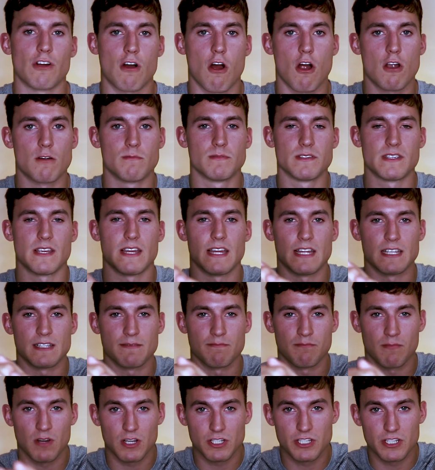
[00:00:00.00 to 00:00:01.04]
your arms
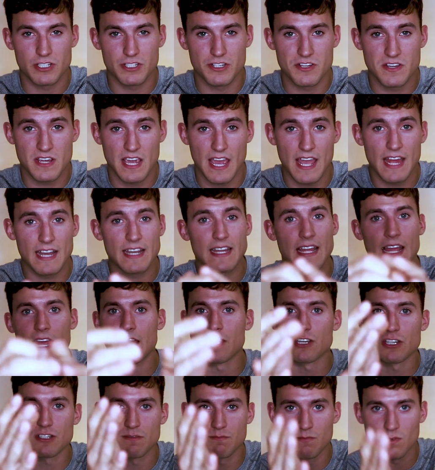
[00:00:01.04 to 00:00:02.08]
as much as you can
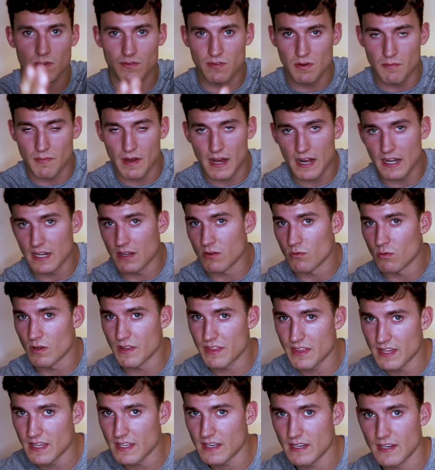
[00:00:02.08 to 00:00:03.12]
and just move your body
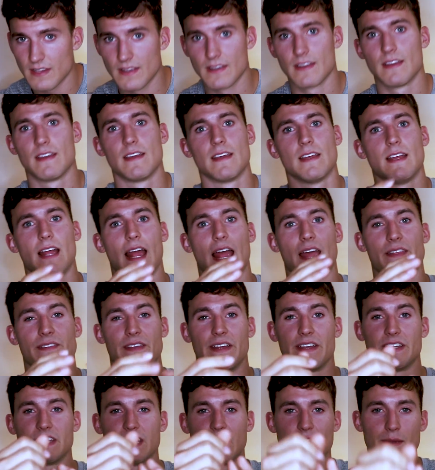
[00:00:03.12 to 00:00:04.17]
with it. And
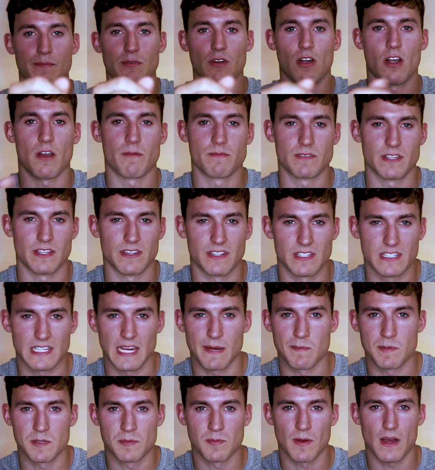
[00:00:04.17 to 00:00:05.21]
then keep your arms in the
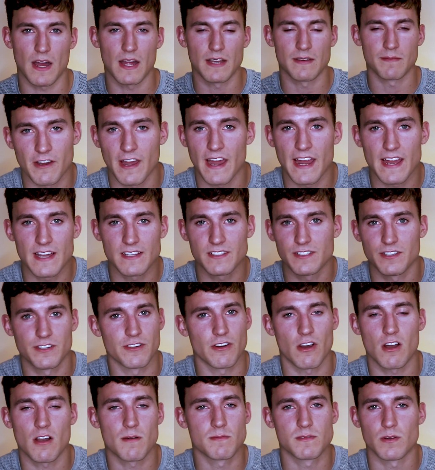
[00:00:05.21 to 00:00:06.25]
same spot. Your hands and
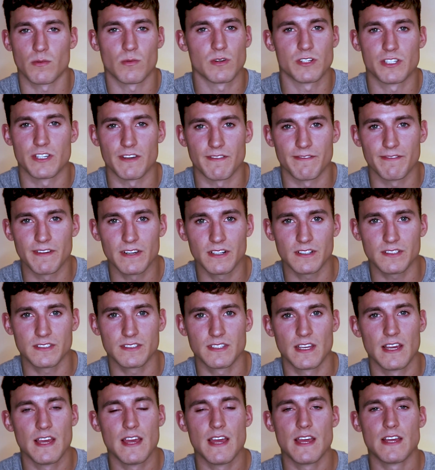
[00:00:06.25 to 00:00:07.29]
your arms are what she
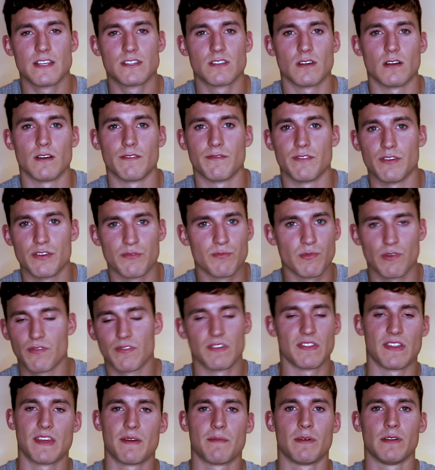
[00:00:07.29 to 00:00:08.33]
feels, so if you're
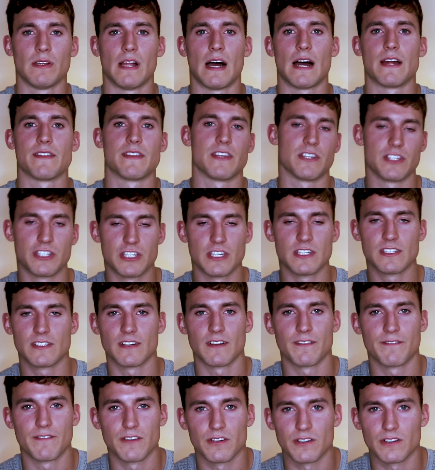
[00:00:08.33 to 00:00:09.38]
moving them a lot, then she's
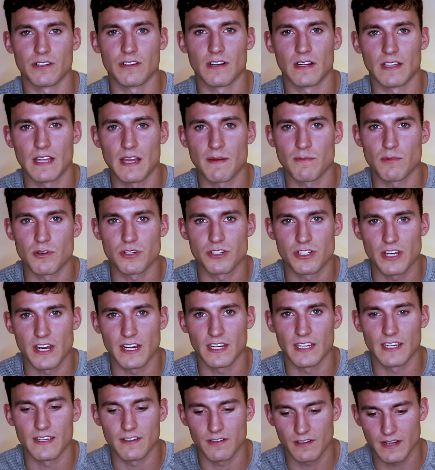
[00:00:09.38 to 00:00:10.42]
gonna feel a lot more
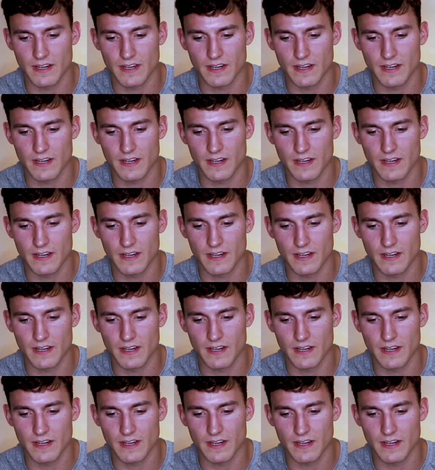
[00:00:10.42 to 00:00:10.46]
shaky,